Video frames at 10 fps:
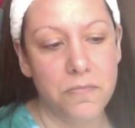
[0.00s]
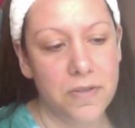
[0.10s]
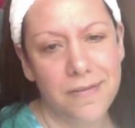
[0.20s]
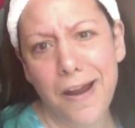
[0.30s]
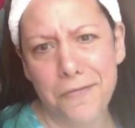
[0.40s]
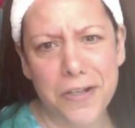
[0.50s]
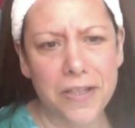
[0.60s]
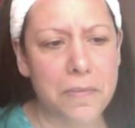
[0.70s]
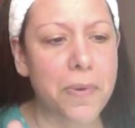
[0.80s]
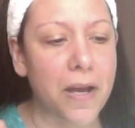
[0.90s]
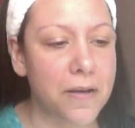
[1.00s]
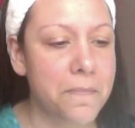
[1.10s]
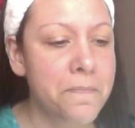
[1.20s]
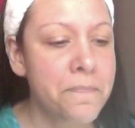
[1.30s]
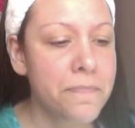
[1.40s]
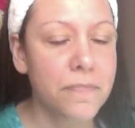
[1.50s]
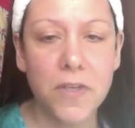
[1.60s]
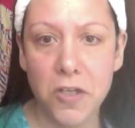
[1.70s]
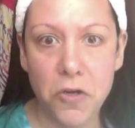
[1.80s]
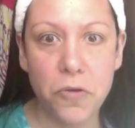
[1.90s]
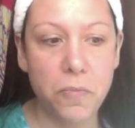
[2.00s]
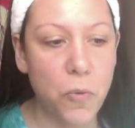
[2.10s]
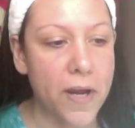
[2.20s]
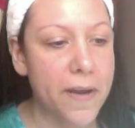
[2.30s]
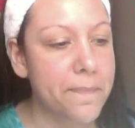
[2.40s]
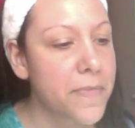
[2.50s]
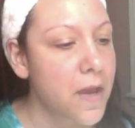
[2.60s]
Not really, but you know the point.